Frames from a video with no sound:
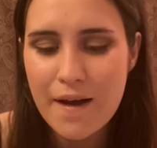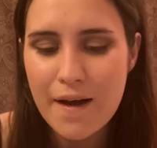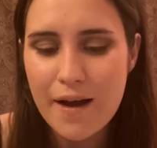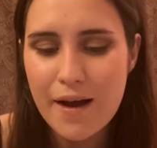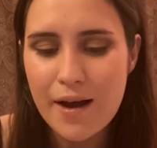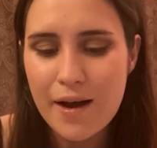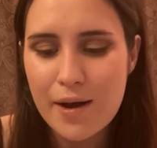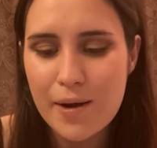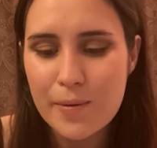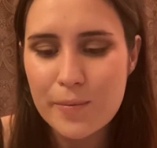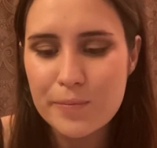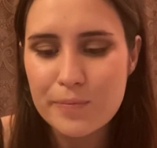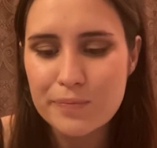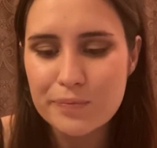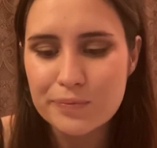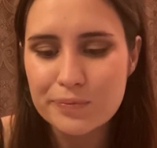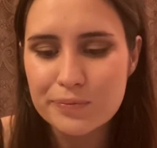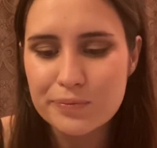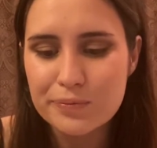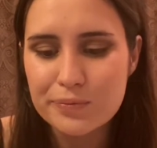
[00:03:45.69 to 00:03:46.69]
Um,
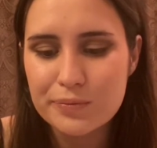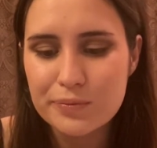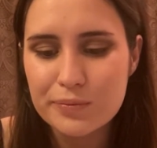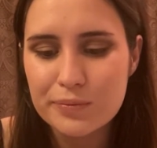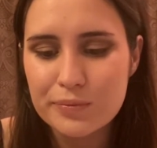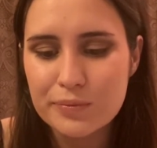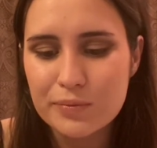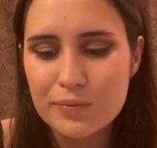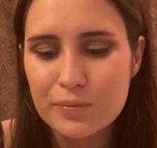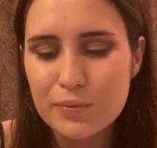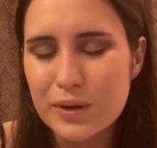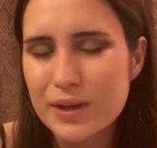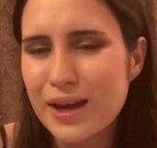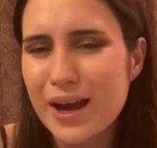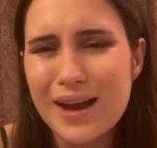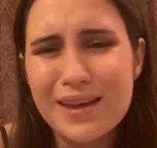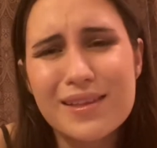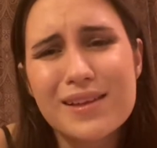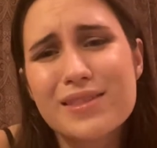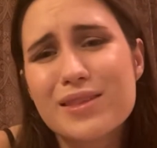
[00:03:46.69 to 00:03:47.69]
but yeah,
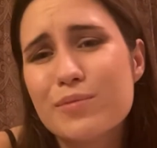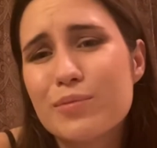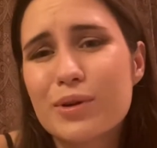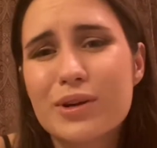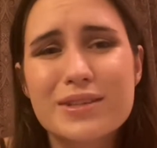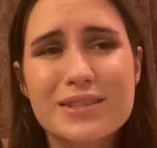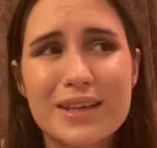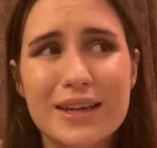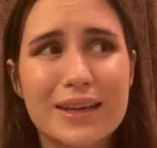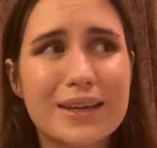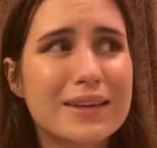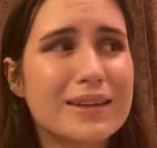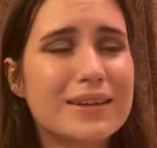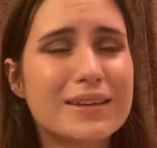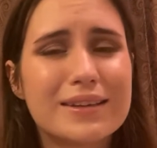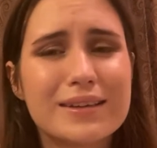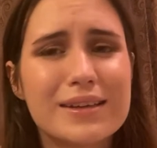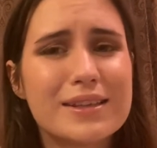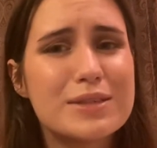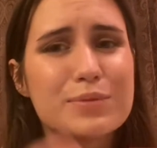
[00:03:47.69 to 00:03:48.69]
I think the book's like,
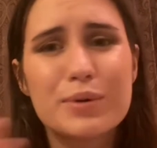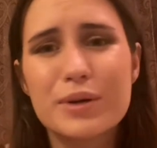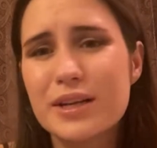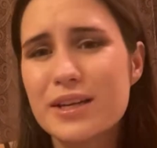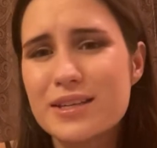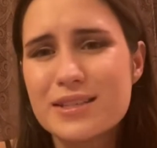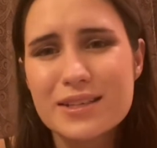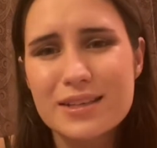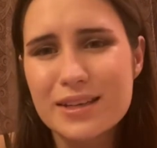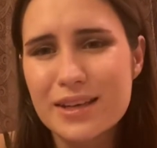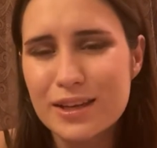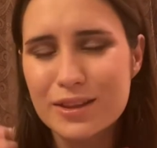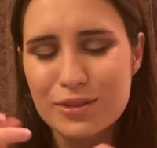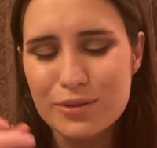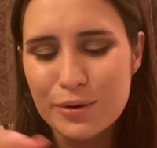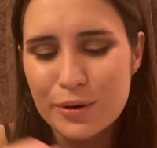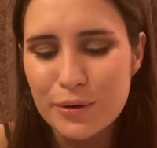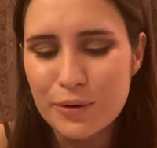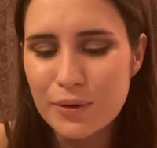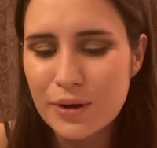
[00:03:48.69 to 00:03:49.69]
it's pretty easy to get
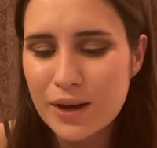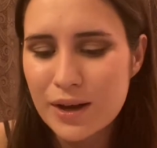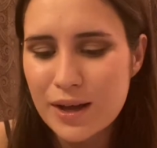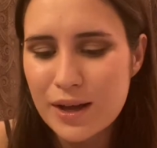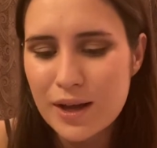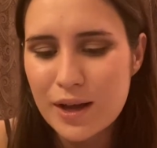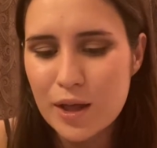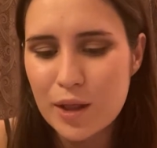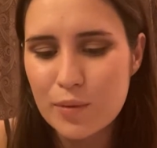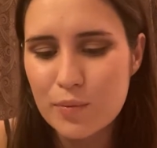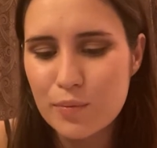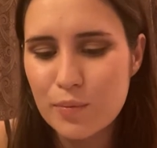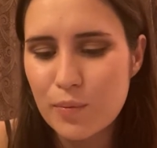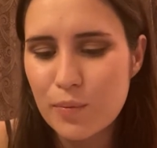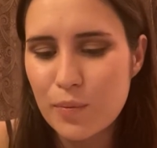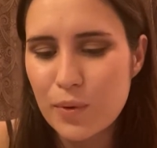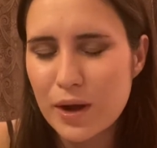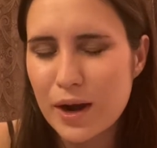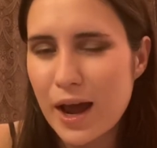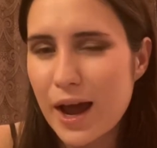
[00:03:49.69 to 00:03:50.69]
through,
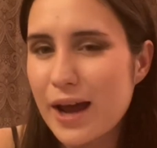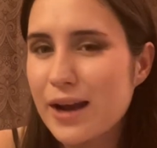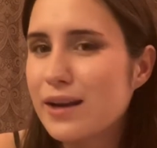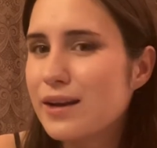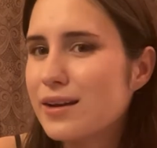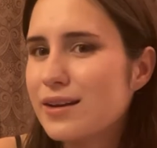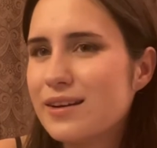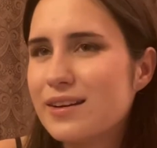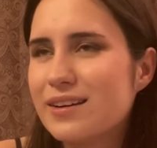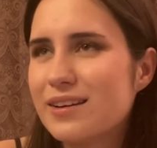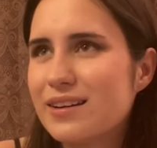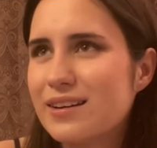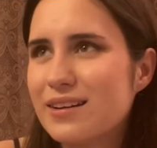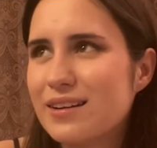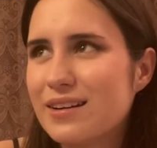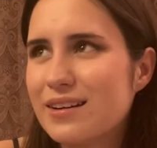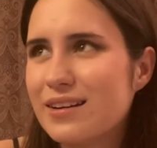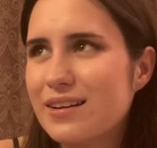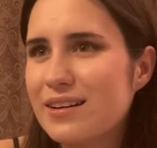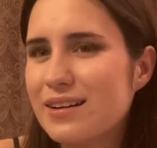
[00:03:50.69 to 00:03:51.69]
but I didn't,
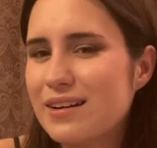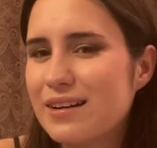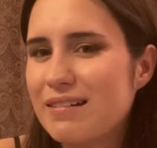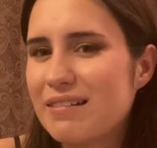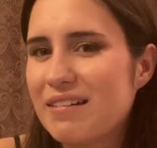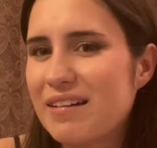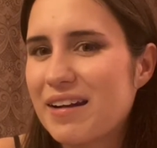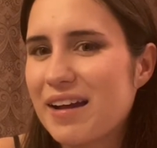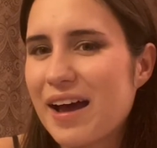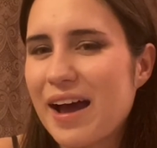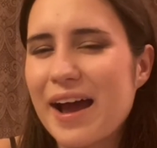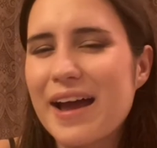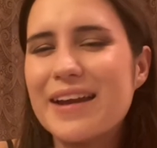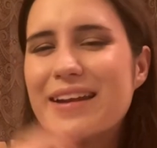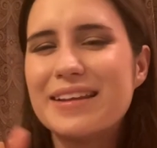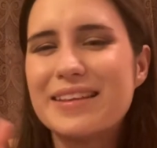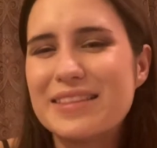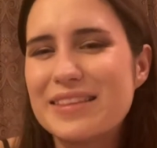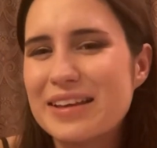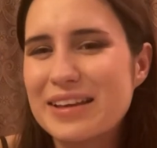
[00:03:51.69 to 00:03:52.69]
I
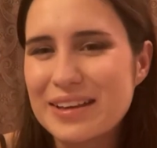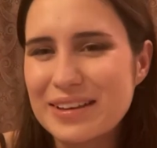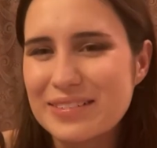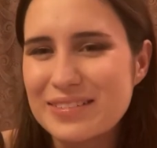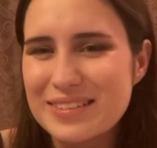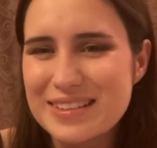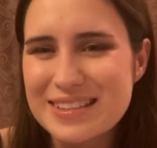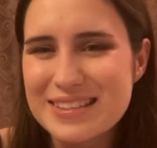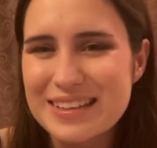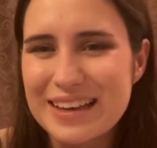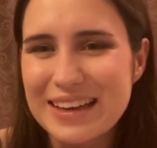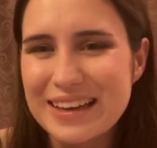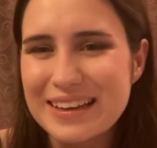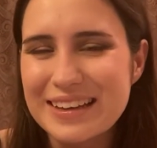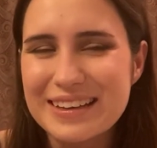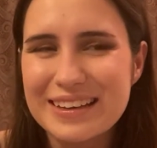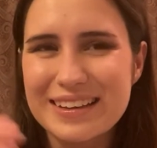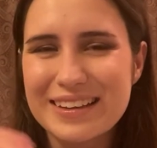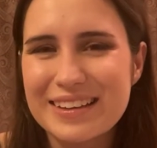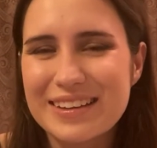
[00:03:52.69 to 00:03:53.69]
didn't think it was
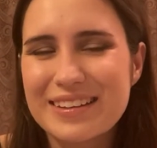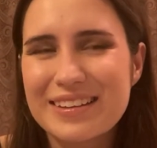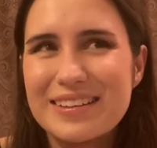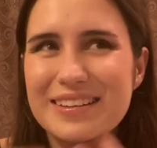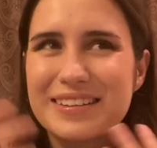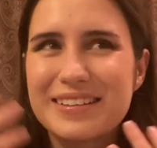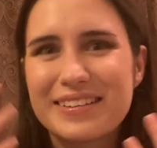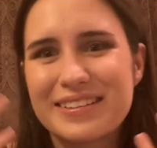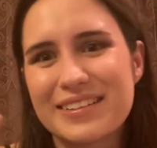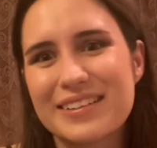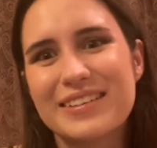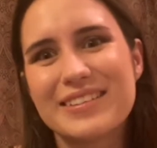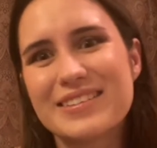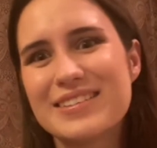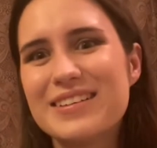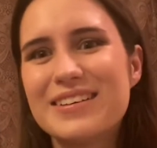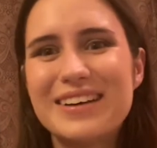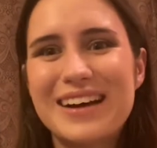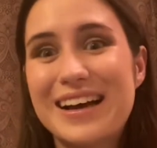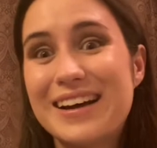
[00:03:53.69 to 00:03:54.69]
like,
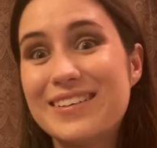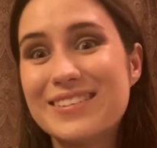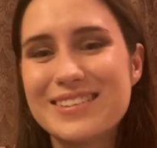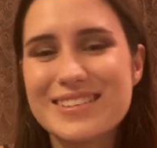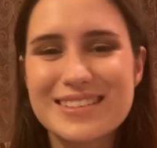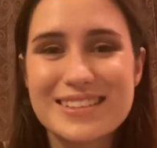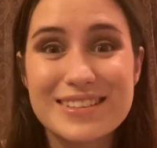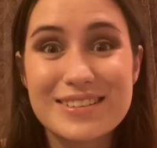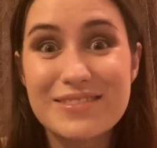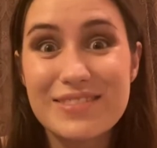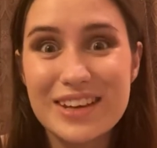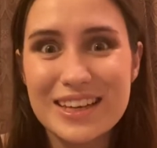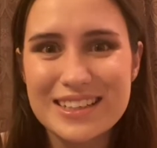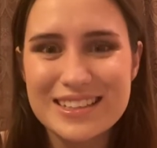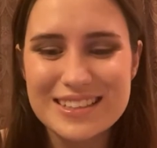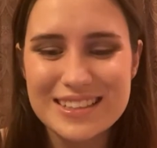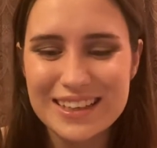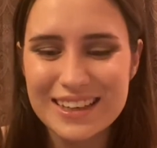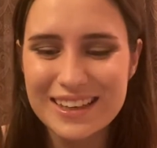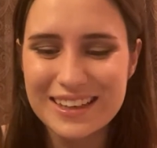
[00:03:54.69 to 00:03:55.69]
wow, this is
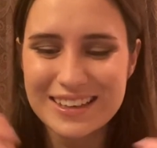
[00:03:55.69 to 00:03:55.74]
amazing.